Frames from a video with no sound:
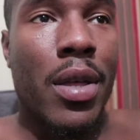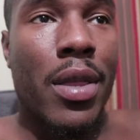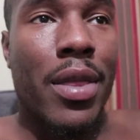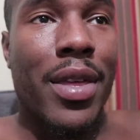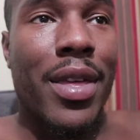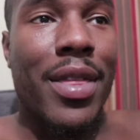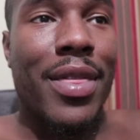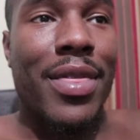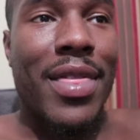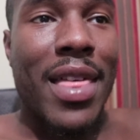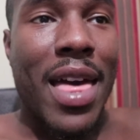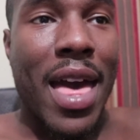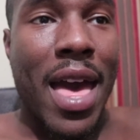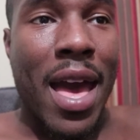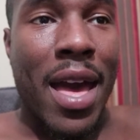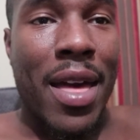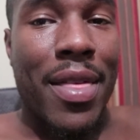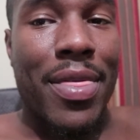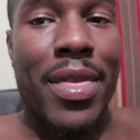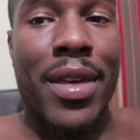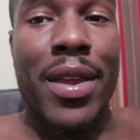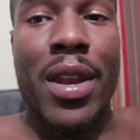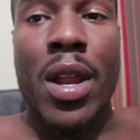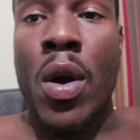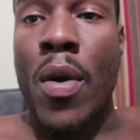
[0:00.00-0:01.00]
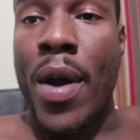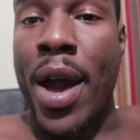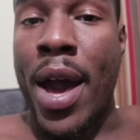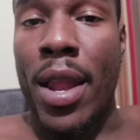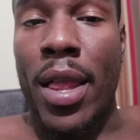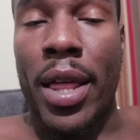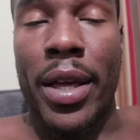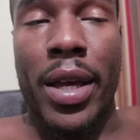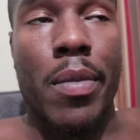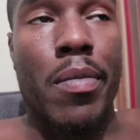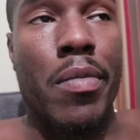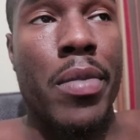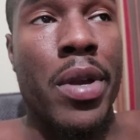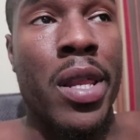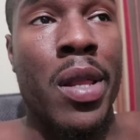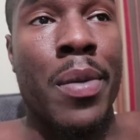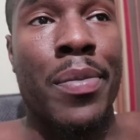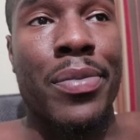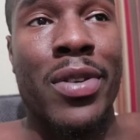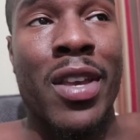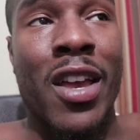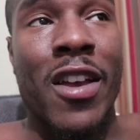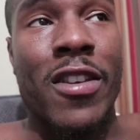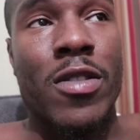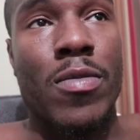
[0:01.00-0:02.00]
than that, then I'll add like a
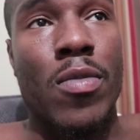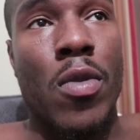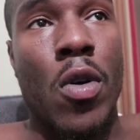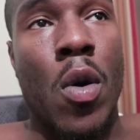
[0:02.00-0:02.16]
medium-sized